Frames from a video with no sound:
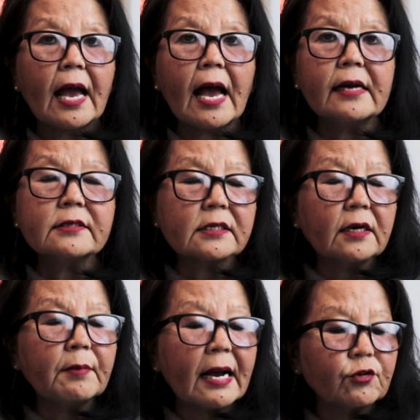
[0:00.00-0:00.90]
As
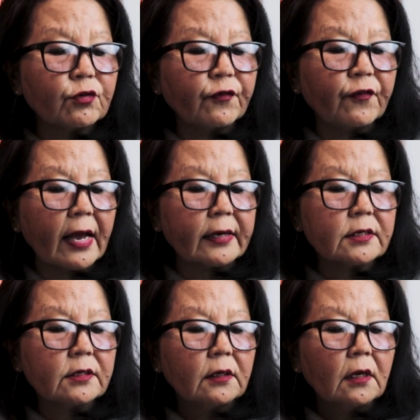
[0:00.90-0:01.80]
a matter of
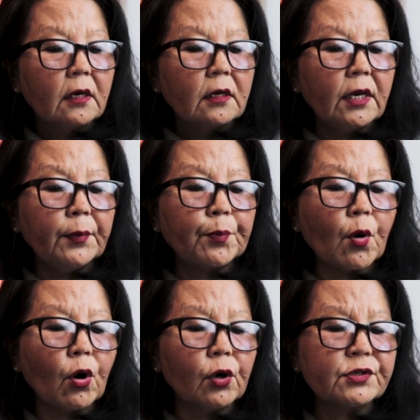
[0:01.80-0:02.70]
fact, he
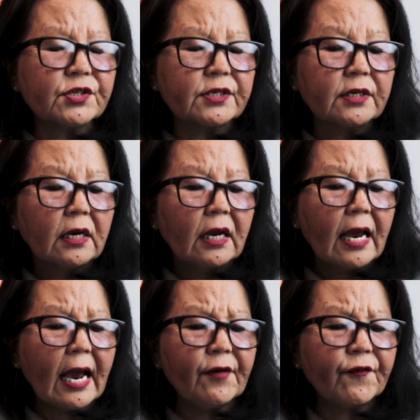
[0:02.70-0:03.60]
paused
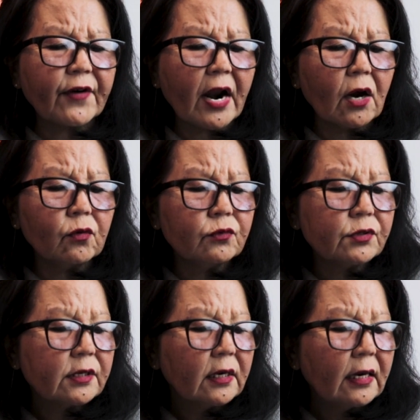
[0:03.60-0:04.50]
and
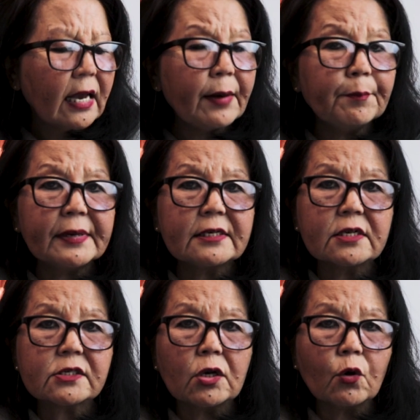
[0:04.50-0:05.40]
frowned and bit
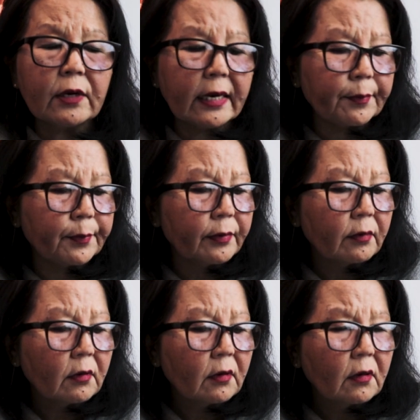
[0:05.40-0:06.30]
his lower lip.
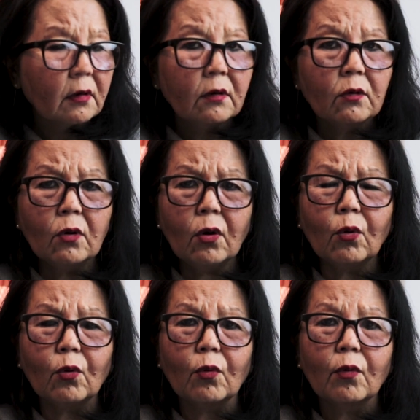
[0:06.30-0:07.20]

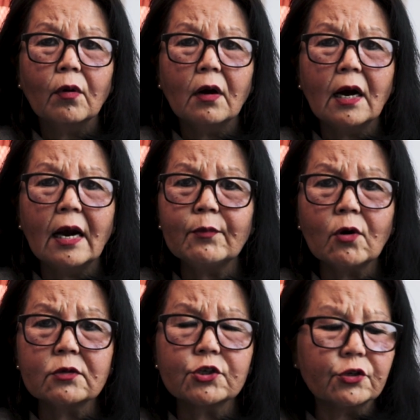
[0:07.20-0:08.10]
"No, I'm
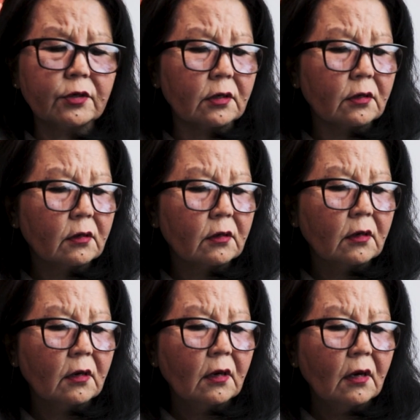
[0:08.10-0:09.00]
not sure.
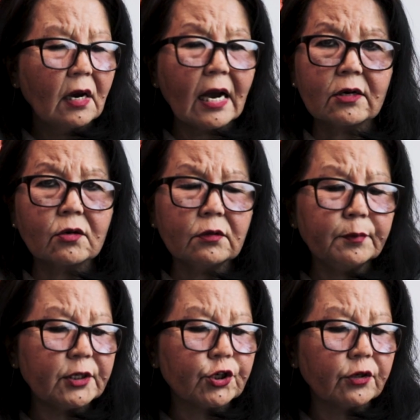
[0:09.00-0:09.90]
I couldn't
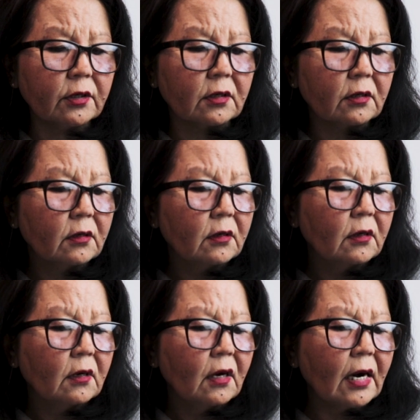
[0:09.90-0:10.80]
be sure.
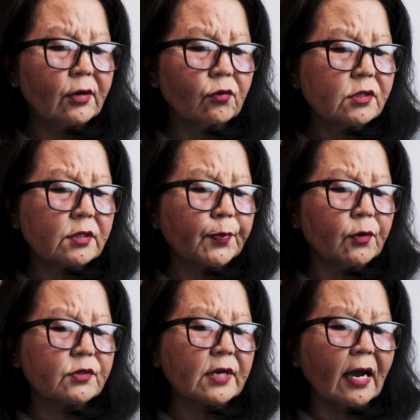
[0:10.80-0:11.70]
I don't
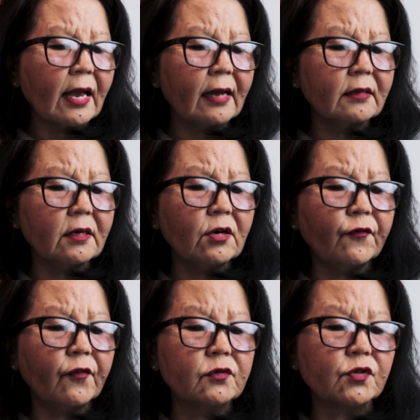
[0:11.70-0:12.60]
suppose I had the
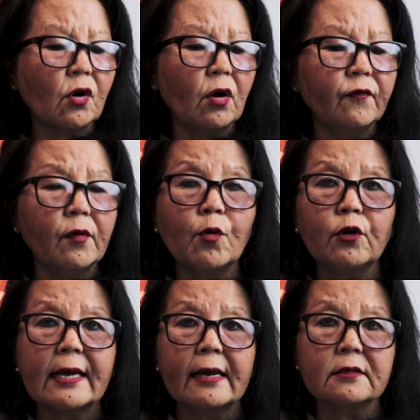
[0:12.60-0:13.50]
earphones on for more
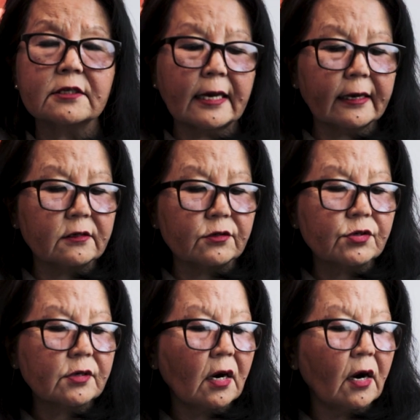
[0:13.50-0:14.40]
than a
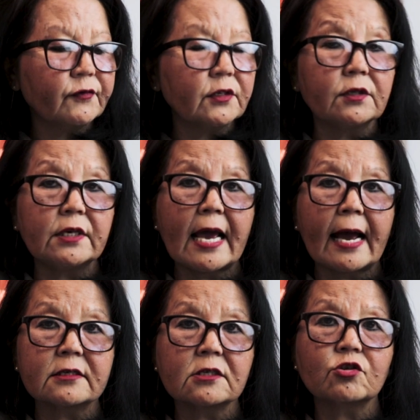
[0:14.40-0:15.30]
second after the
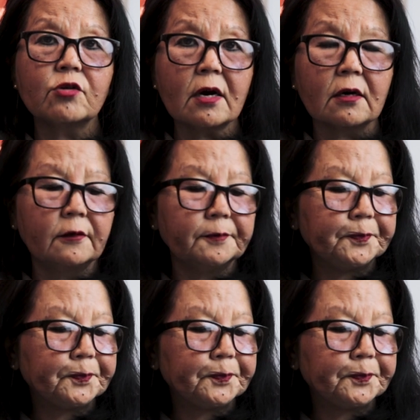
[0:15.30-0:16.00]
axe struck."